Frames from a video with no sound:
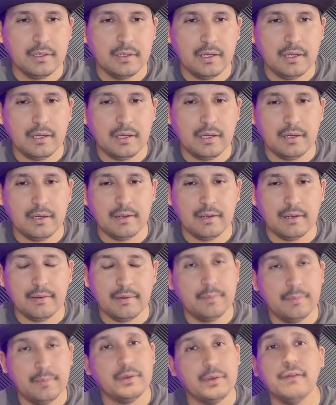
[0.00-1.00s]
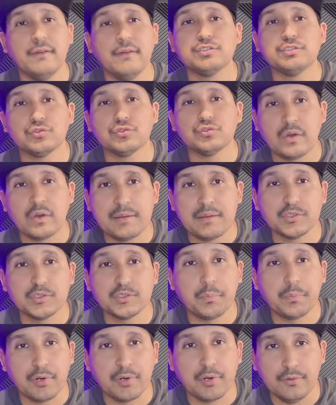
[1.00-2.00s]
of subscribers
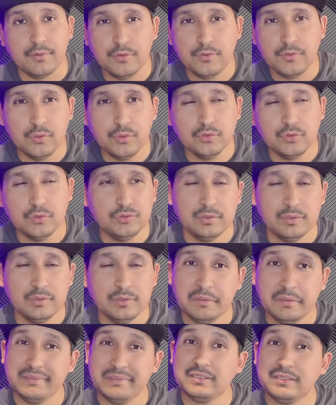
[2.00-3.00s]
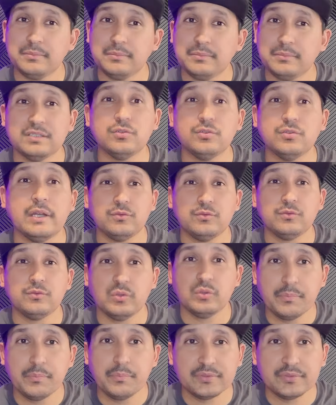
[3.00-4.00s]
per views. Sometimes you
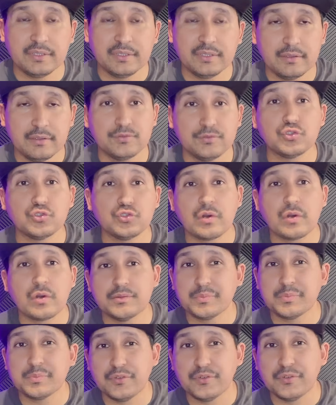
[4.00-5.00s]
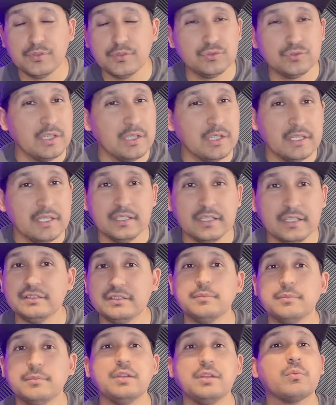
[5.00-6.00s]
20% of subscribers per views. It's
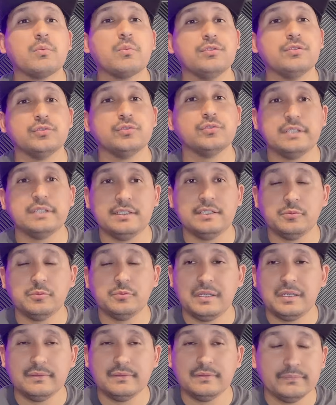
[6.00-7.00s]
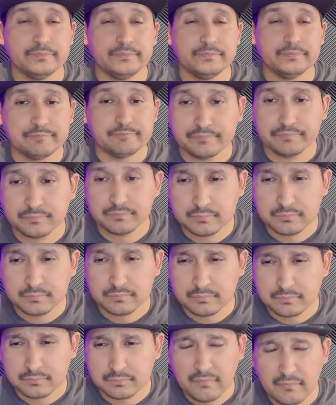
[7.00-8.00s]
something around those lines, man.
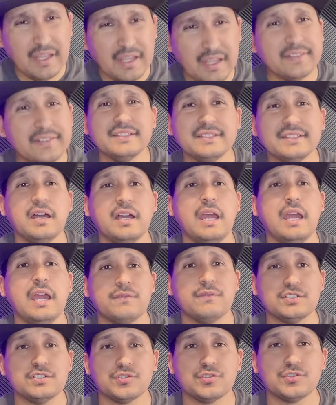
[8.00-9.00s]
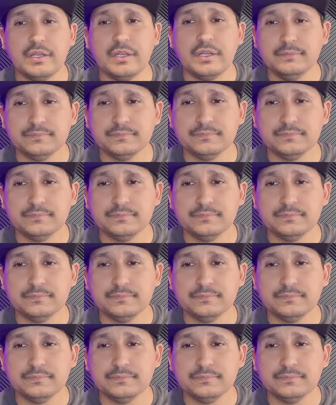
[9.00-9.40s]
And that's the average, right?